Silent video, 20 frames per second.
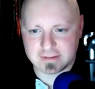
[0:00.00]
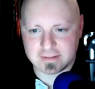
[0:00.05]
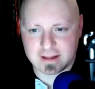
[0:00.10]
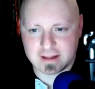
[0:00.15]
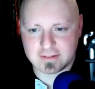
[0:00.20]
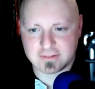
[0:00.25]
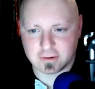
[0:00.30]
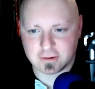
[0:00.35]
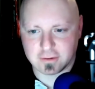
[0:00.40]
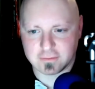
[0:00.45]

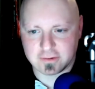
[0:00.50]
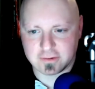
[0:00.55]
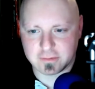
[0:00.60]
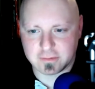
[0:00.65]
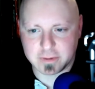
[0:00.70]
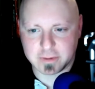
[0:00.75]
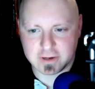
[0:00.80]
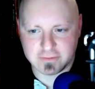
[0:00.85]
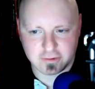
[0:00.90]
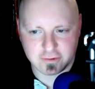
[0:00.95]
that served as a
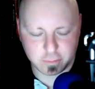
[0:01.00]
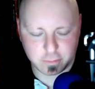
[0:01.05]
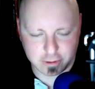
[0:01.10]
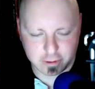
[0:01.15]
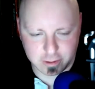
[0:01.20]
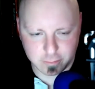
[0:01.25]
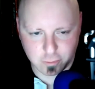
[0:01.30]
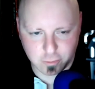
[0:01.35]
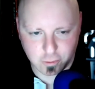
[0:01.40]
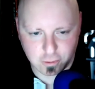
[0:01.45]
bit of a
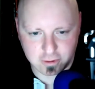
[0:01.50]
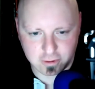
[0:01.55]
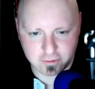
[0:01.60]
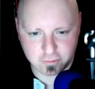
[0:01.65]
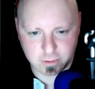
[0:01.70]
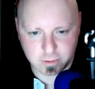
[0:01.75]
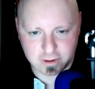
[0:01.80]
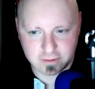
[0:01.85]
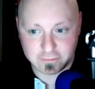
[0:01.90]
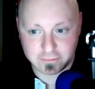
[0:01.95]
springboard as
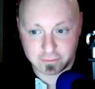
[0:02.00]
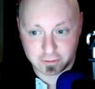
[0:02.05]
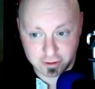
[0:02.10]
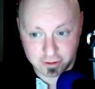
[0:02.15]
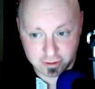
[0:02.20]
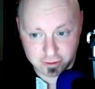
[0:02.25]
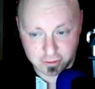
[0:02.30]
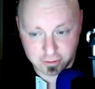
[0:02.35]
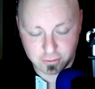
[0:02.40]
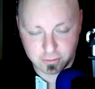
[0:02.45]
well for
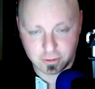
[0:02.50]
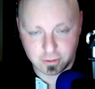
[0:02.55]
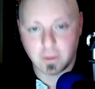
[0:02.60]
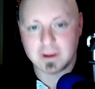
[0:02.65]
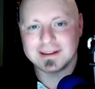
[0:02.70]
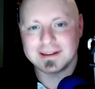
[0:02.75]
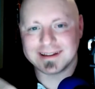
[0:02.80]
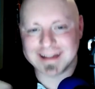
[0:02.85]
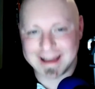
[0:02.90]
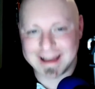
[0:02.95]
you,
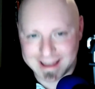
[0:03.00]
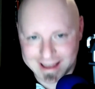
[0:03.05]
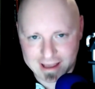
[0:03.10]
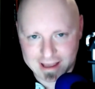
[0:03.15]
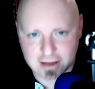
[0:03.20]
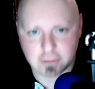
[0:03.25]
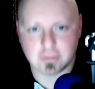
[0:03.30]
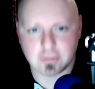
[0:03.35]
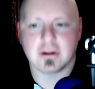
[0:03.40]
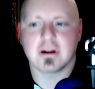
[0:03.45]
going to
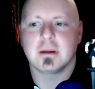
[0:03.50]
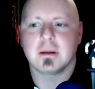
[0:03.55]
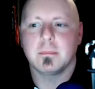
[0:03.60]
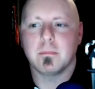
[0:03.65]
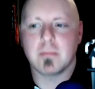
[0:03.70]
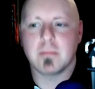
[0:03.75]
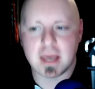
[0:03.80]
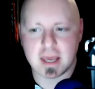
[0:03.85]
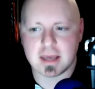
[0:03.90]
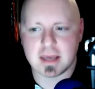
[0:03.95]
Niagara and
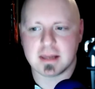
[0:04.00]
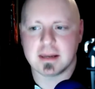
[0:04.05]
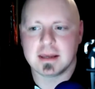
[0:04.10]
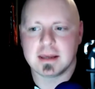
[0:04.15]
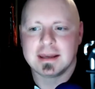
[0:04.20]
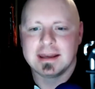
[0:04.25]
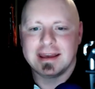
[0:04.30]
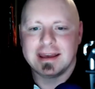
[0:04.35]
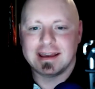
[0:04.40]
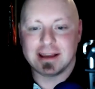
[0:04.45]
Maine,
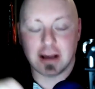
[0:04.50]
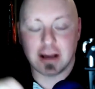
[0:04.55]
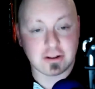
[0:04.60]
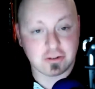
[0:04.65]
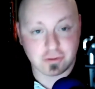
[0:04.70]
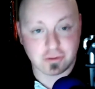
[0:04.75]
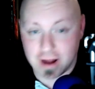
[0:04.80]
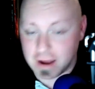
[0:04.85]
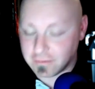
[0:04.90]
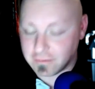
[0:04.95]
got to
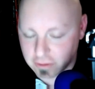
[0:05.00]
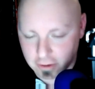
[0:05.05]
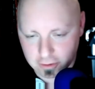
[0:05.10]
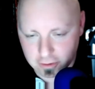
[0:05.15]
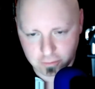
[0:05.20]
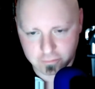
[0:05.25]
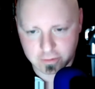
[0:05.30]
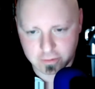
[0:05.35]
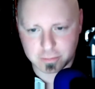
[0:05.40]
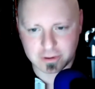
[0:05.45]
travel all
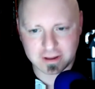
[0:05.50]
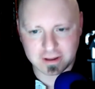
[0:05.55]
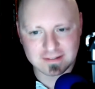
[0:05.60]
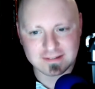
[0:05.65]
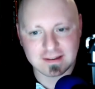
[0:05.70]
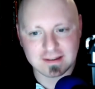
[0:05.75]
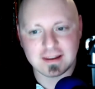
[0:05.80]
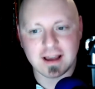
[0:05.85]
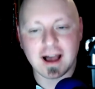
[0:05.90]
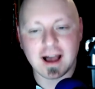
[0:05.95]
over the place.
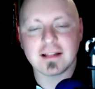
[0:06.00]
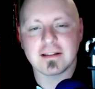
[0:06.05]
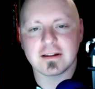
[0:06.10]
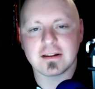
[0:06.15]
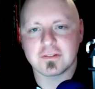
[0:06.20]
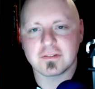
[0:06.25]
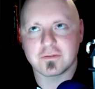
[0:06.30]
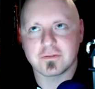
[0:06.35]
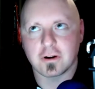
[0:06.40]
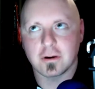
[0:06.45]
Any
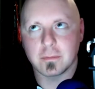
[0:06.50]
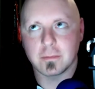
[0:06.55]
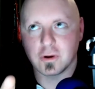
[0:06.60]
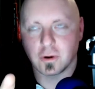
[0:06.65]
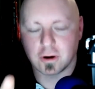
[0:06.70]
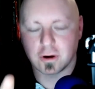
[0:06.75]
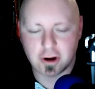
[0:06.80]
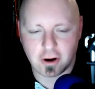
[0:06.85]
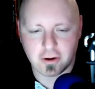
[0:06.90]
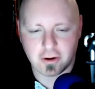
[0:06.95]
highlights from
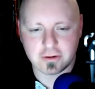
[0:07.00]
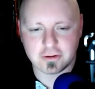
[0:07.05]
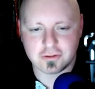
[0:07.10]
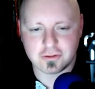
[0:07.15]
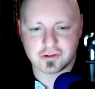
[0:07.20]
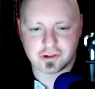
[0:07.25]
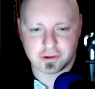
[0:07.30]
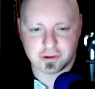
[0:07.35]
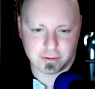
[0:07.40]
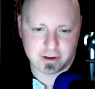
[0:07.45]
your
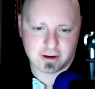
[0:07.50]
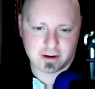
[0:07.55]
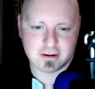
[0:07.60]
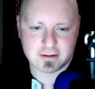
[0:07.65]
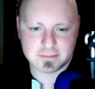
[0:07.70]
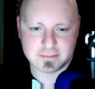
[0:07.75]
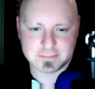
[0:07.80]
college career?